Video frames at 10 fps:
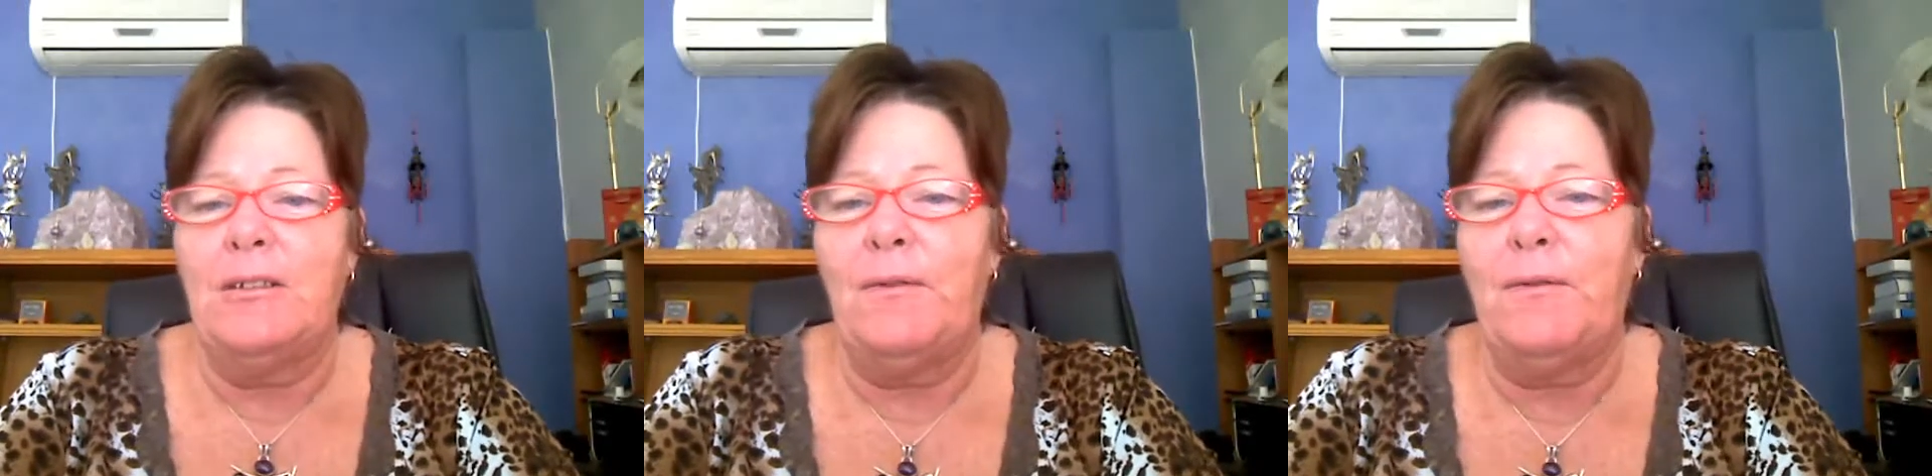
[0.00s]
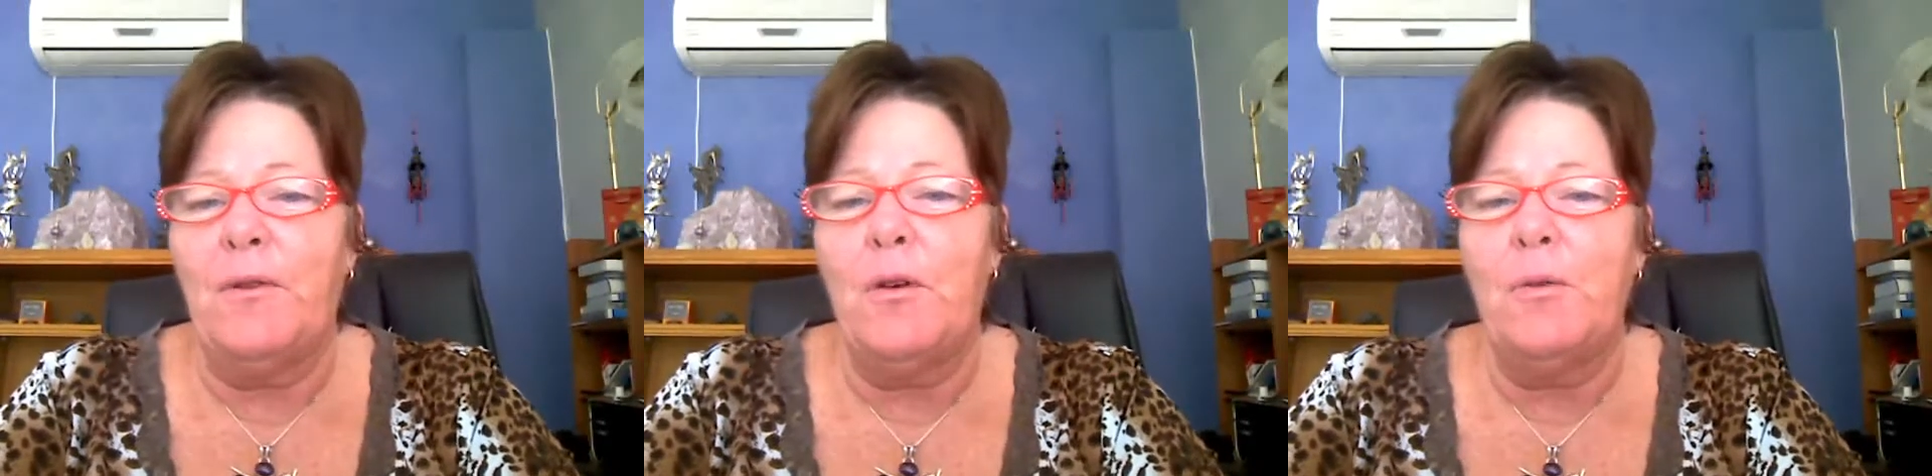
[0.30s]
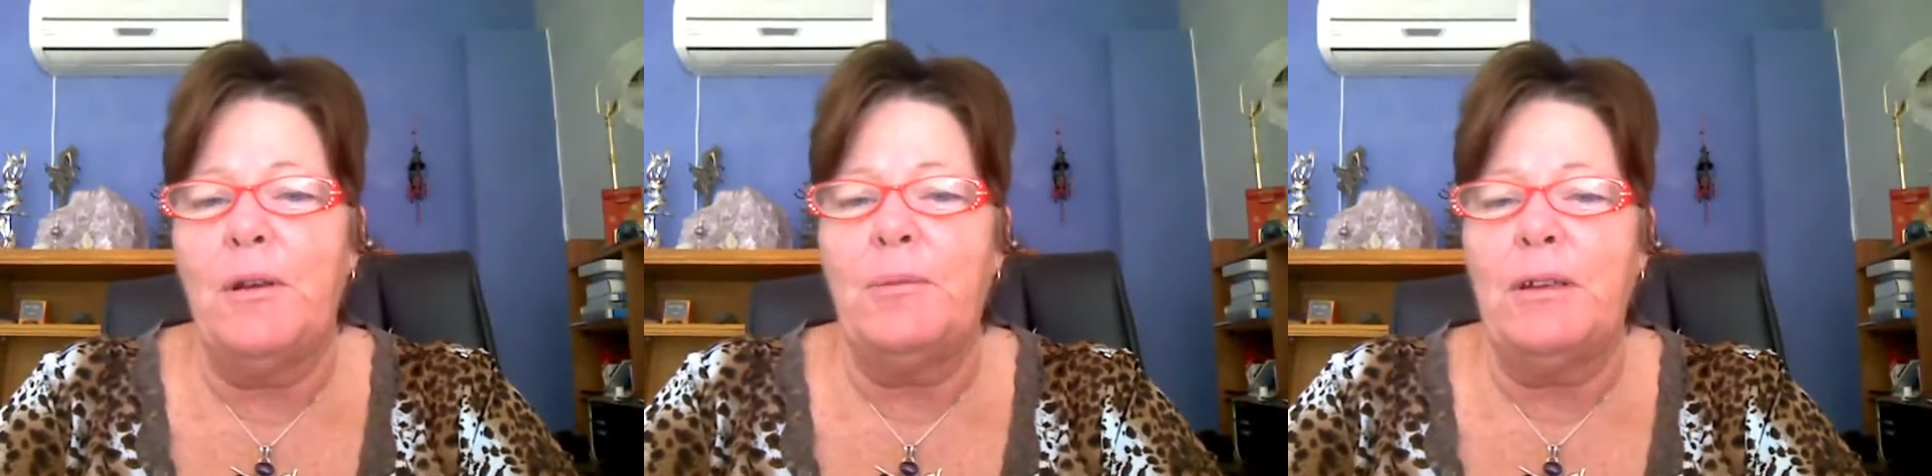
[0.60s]

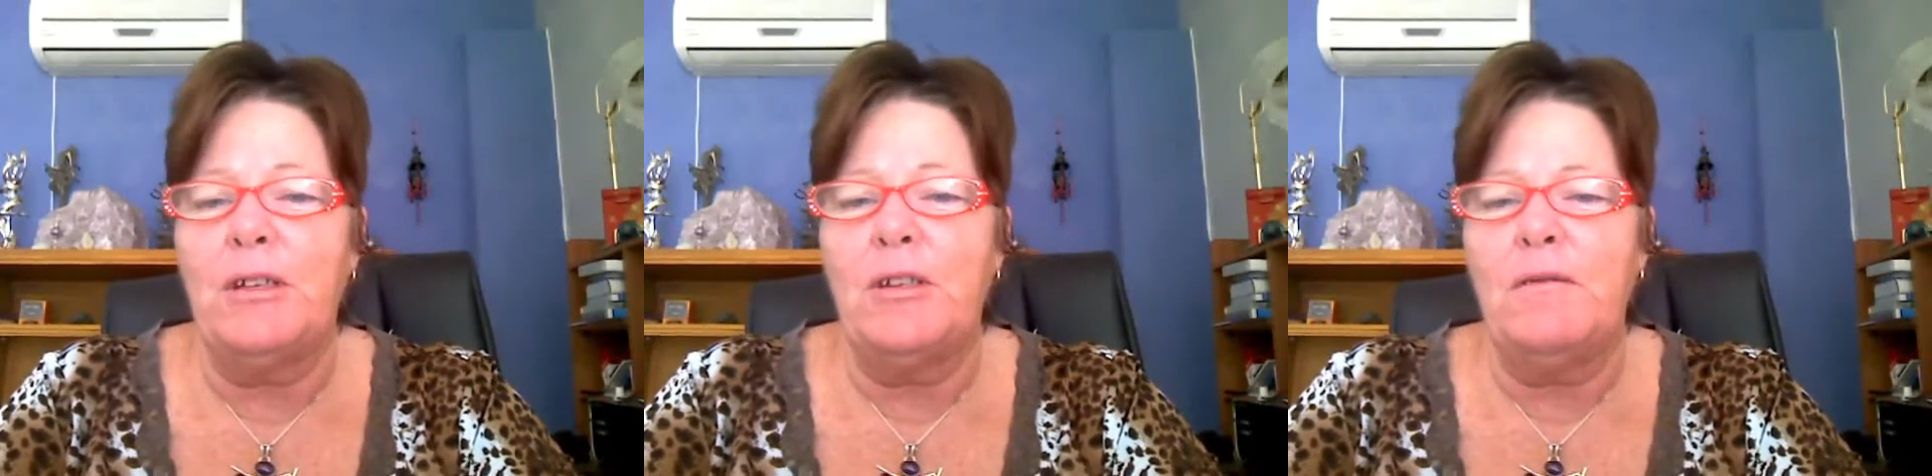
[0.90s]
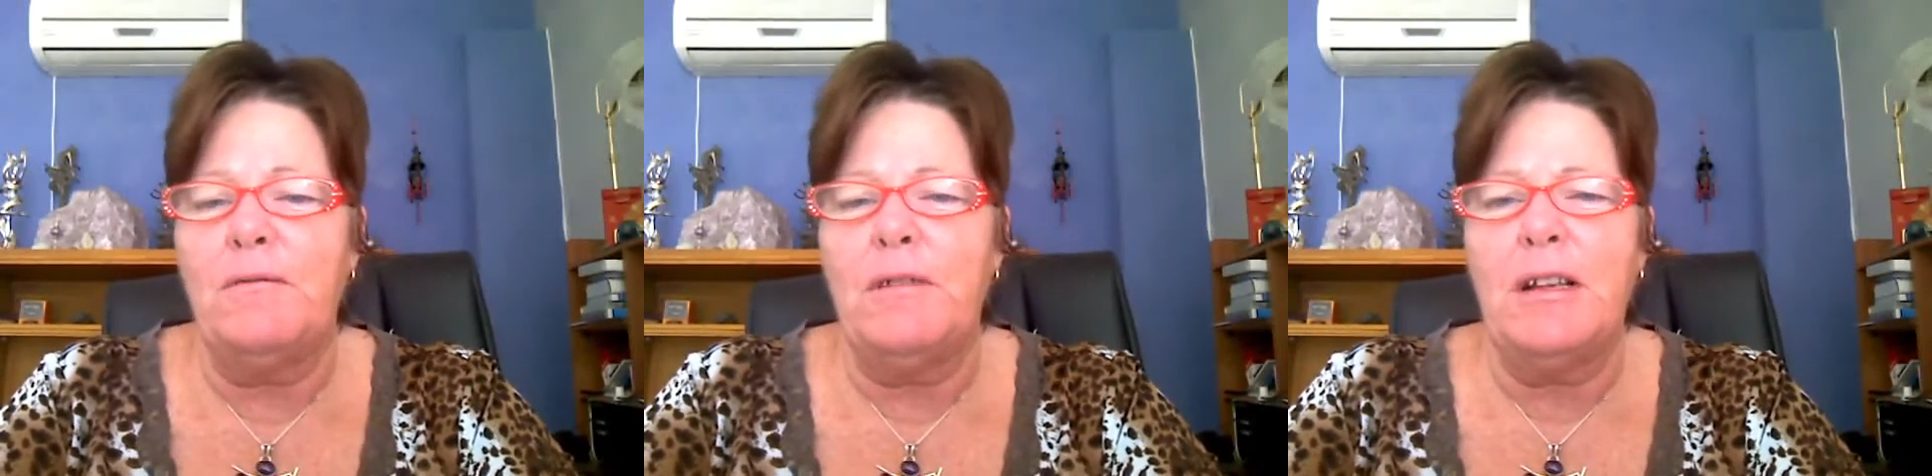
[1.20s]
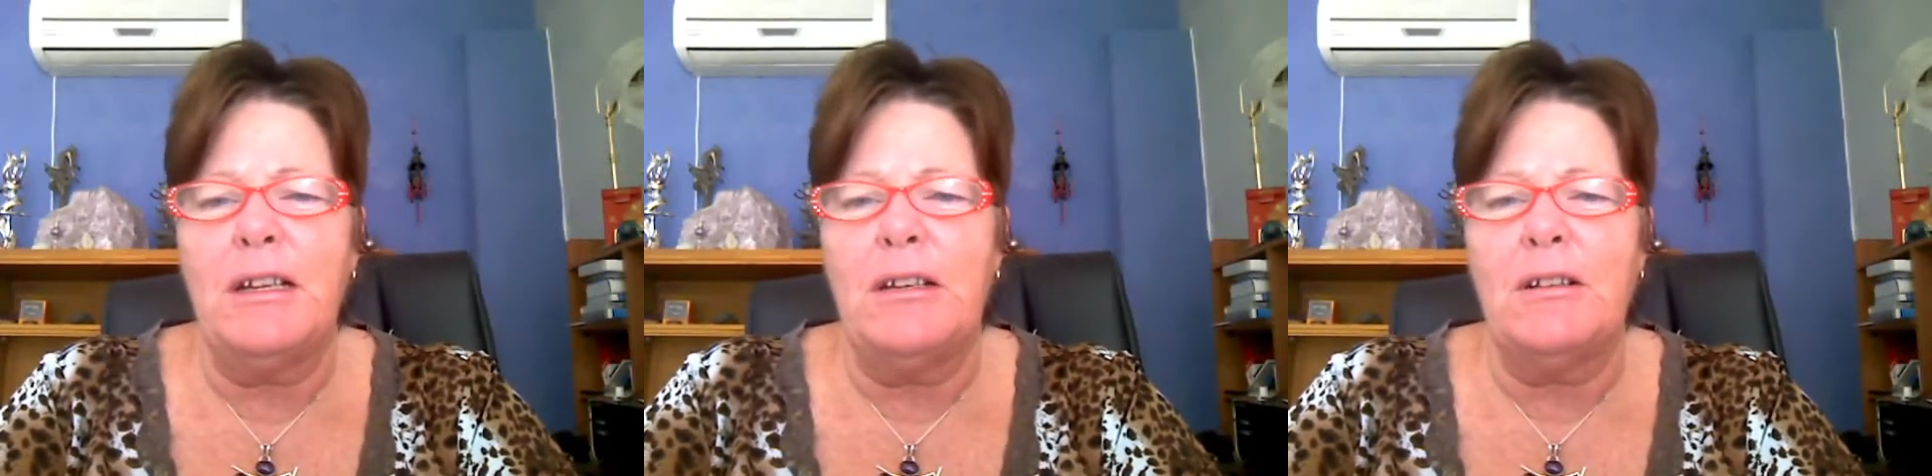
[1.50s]
forward, because you've
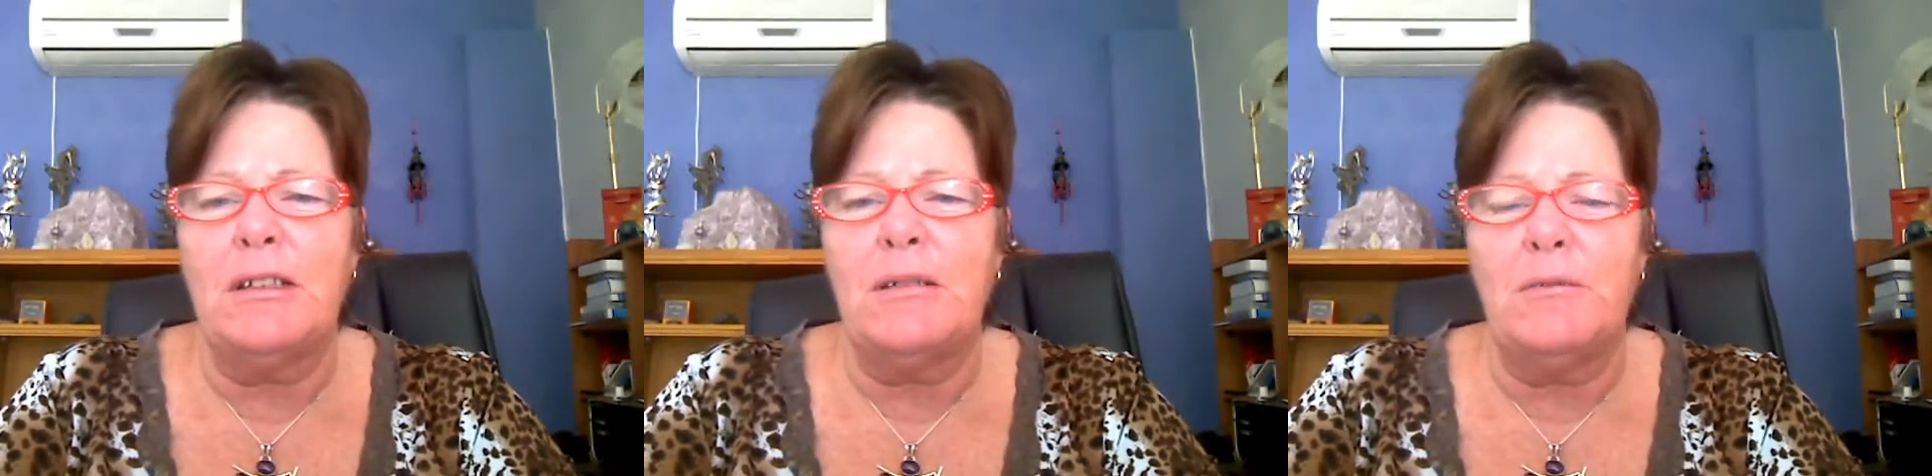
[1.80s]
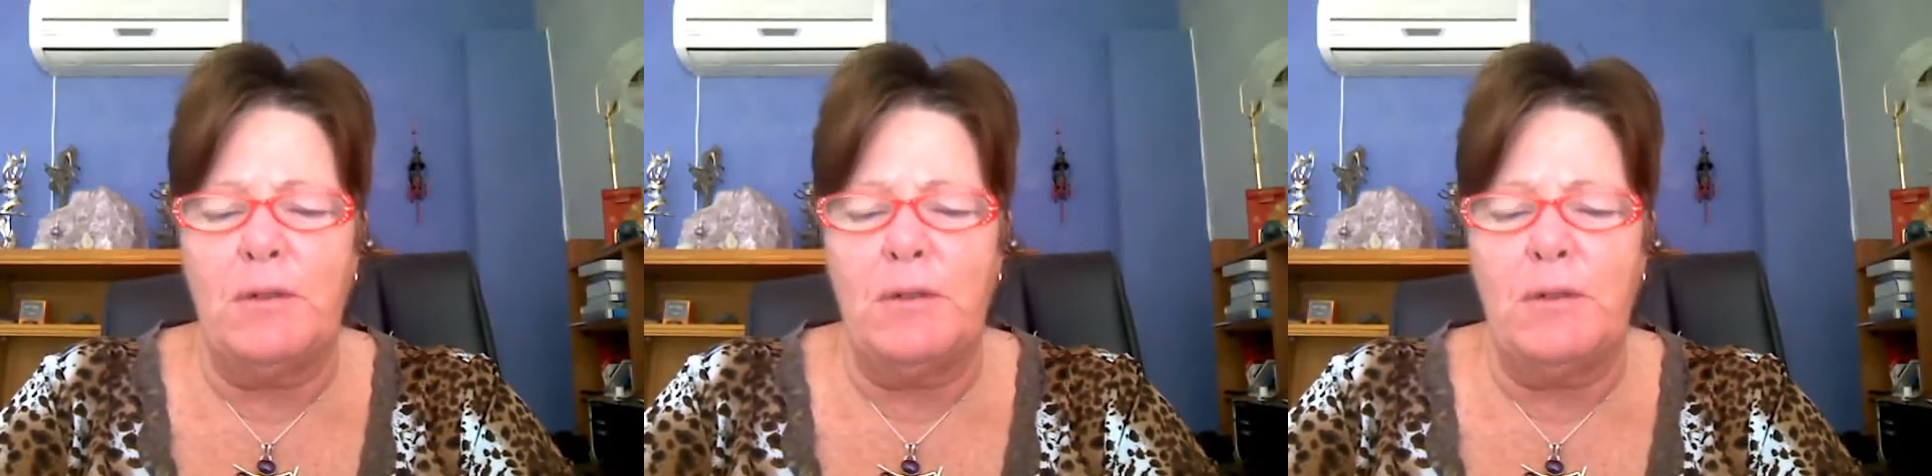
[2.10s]
really got some